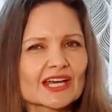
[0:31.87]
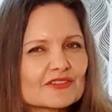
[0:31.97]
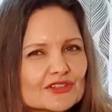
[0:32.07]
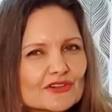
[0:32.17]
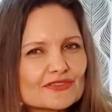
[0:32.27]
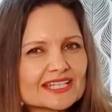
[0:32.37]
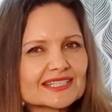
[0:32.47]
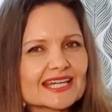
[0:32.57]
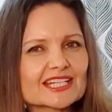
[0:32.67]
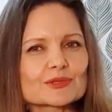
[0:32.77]
If you're
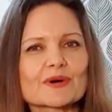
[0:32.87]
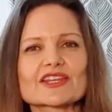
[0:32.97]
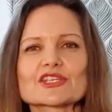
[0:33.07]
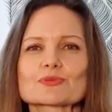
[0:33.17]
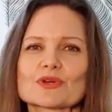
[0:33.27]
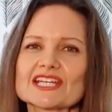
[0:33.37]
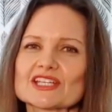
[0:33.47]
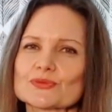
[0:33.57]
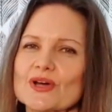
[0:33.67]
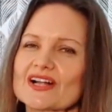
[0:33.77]
fascinated by this breed
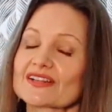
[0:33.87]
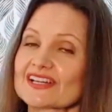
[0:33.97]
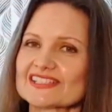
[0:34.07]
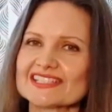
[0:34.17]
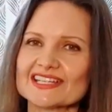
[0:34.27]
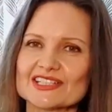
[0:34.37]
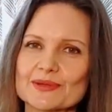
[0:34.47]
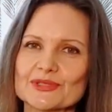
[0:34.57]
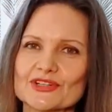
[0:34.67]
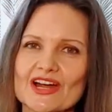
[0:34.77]
as well, consider
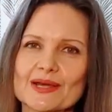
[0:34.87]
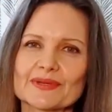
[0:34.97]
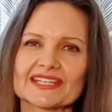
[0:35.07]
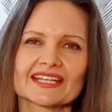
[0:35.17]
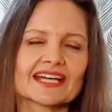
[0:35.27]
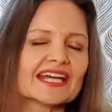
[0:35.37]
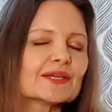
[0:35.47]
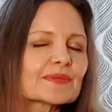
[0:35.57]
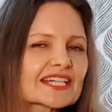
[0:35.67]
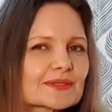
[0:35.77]
subscribing.
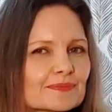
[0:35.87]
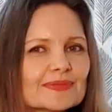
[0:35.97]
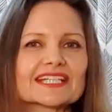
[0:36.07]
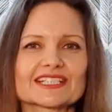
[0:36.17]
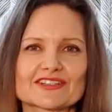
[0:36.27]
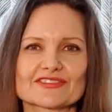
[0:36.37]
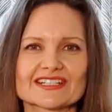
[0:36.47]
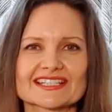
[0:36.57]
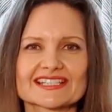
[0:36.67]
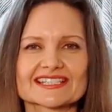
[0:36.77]
It makes a big
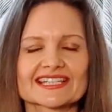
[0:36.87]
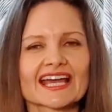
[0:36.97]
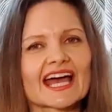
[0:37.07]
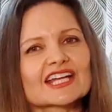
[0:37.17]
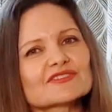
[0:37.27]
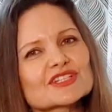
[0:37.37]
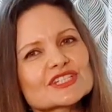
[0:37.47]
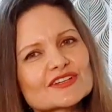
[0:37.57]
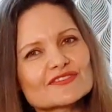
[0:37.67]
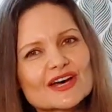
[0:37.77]
difference. And if you
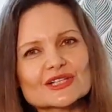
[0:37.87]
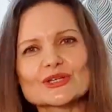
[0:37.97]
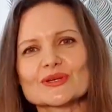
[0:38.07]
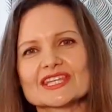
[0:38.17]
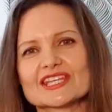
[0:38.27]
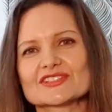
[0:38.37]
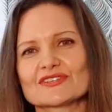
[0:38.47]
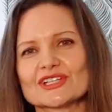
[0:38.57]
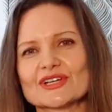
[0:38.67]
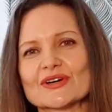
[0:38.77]
see value in this
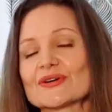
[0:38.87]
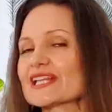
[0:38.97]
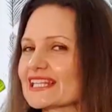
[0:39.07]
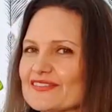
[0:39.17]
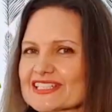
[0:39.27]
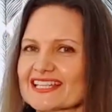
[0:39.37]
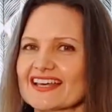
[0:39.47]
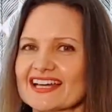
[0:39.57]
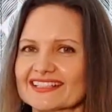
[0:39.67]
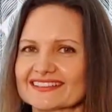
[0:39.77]
video, leave us a
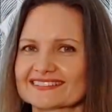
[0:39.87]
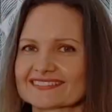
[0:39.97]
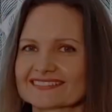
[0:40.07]
like.